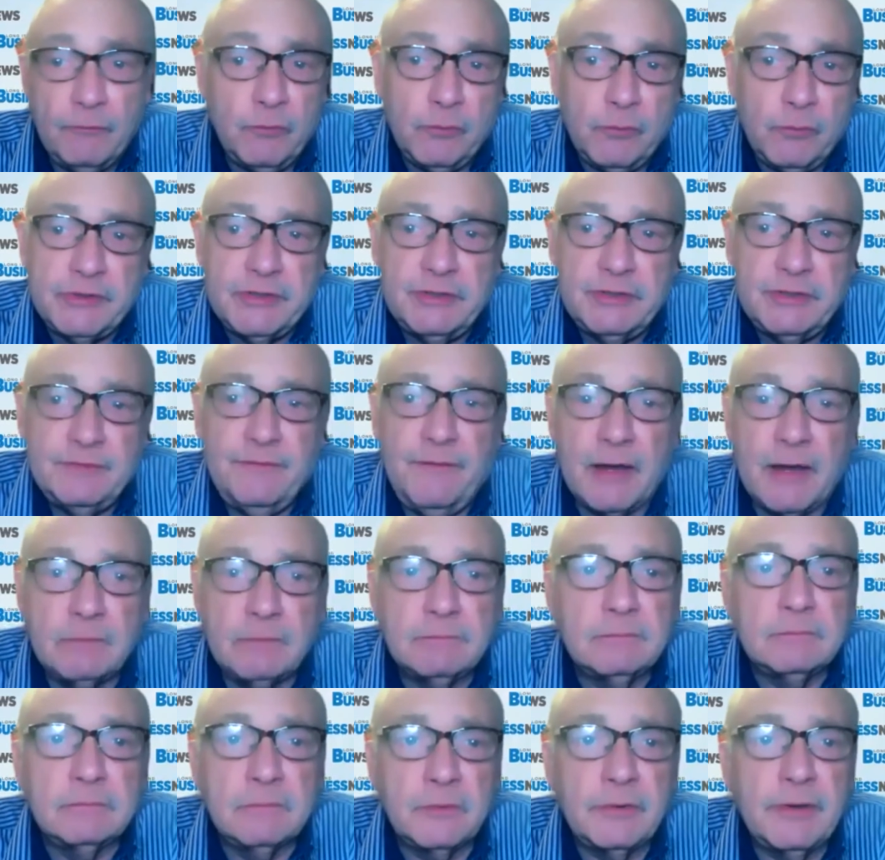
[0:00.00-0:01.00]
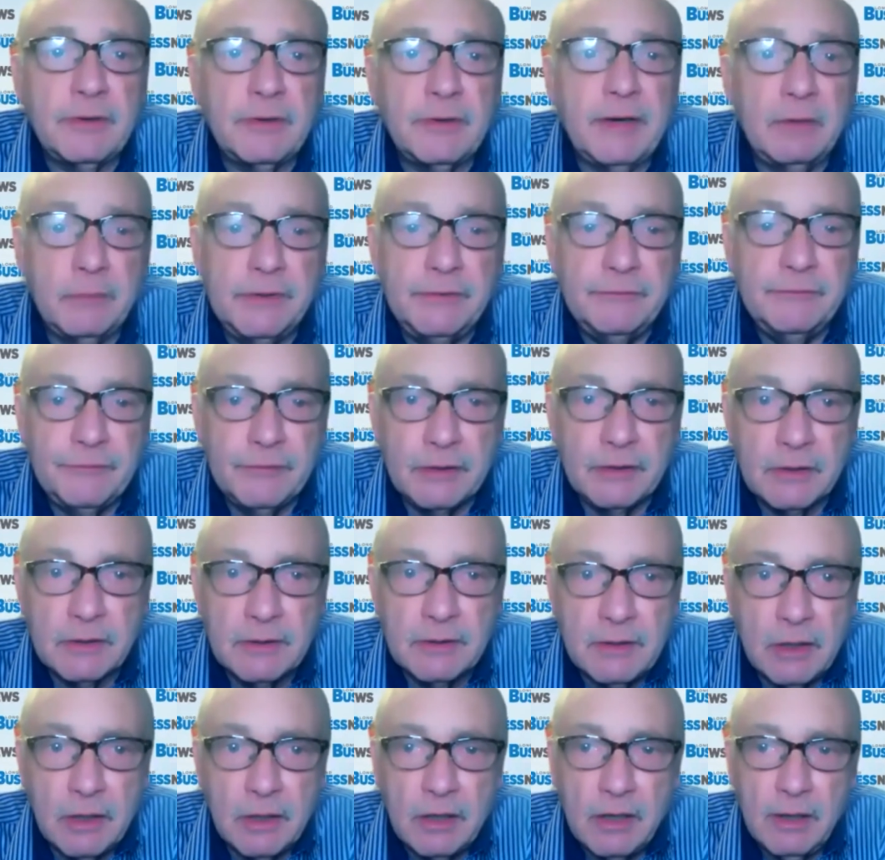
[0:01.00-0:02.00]
over, which is fine. Okay, we've
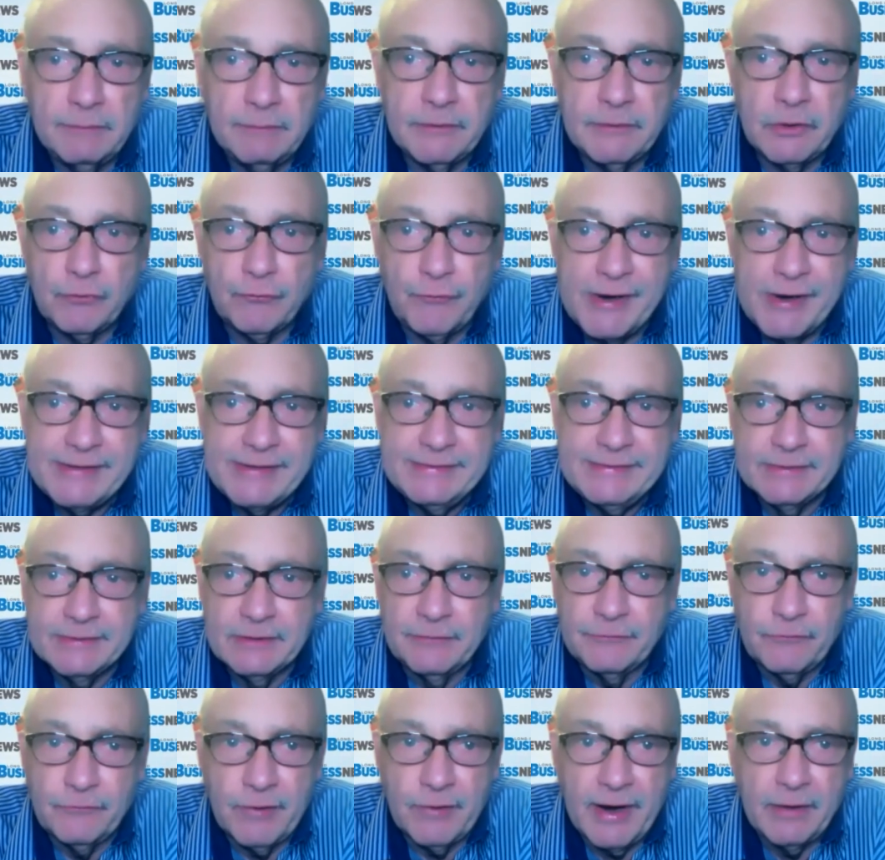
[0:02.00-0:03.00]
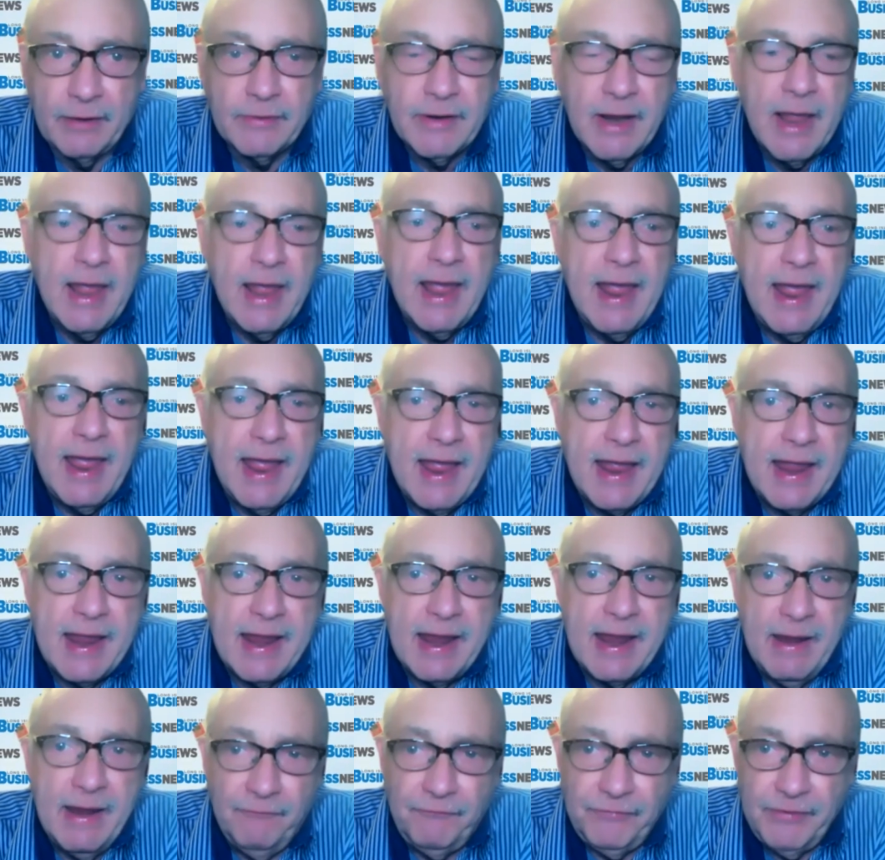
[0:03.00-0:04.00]
covered a great deal of ground.
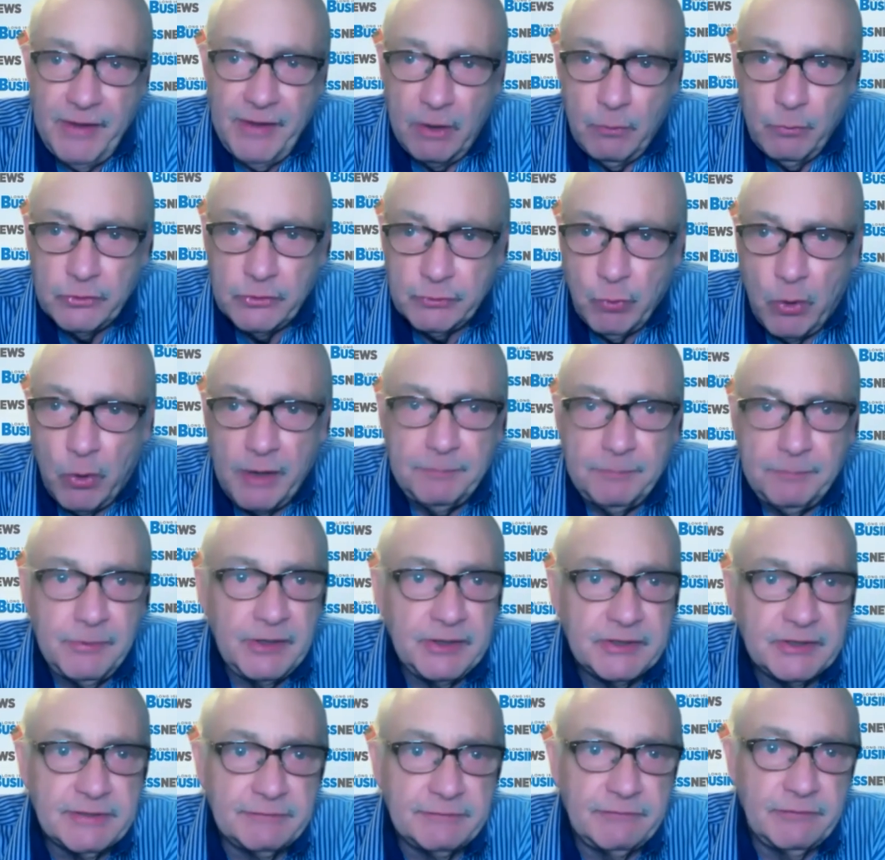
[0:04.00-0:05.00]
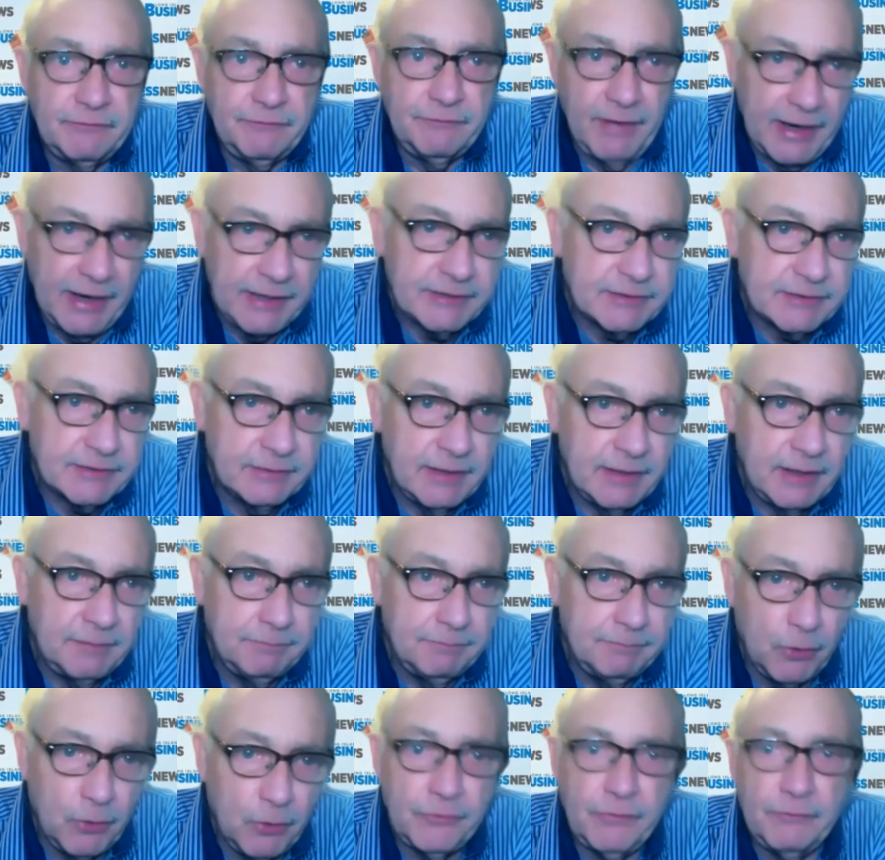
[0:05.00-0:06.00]
If there was one piece of advice
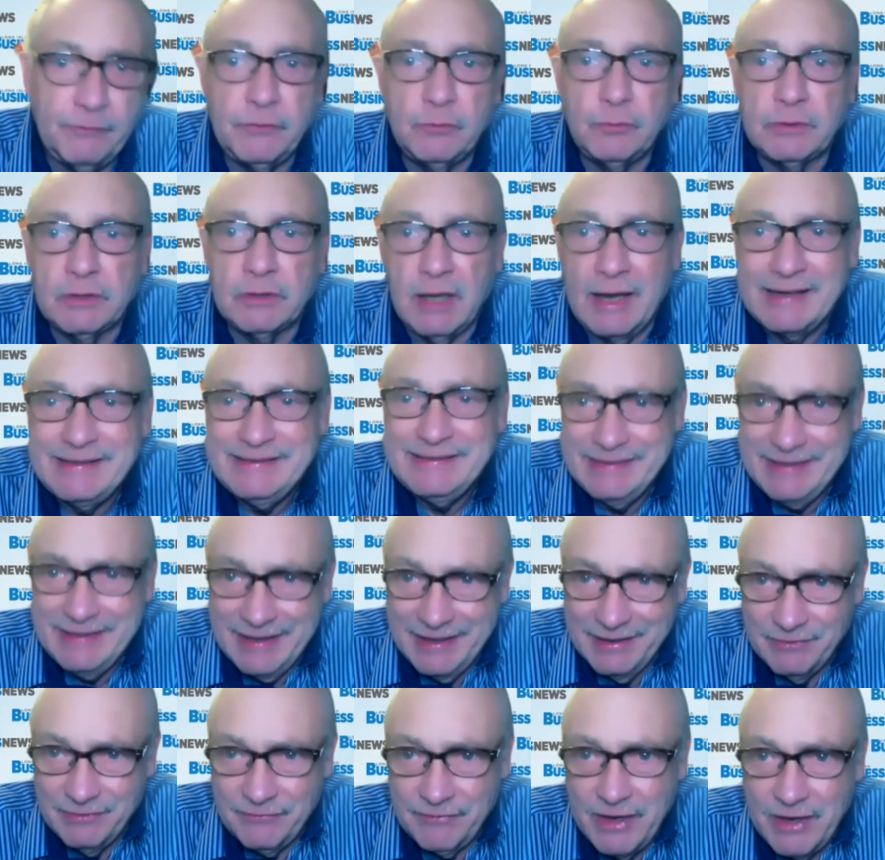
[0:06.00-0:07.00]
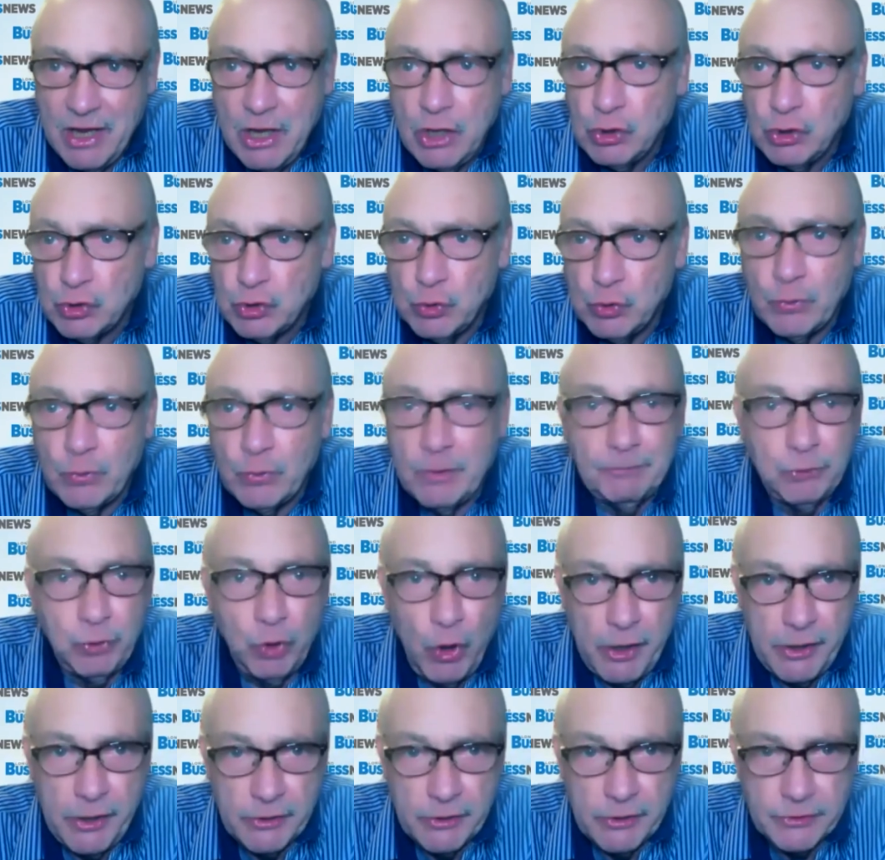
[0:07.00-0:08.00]
that both of you would like to give to
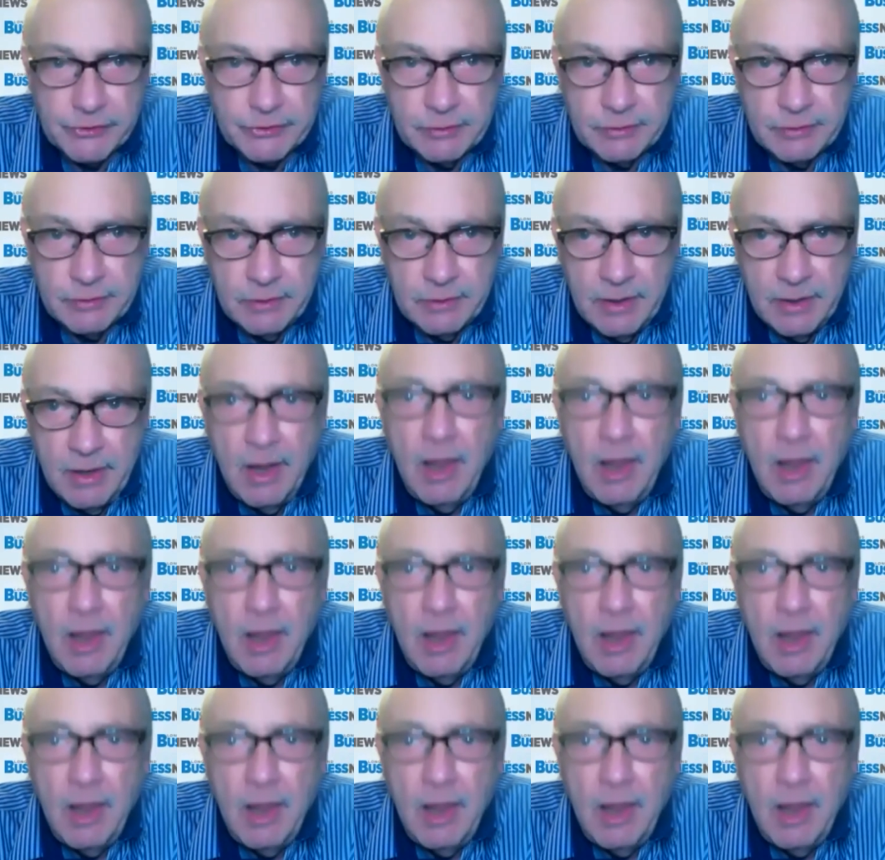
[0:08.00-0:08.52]
employers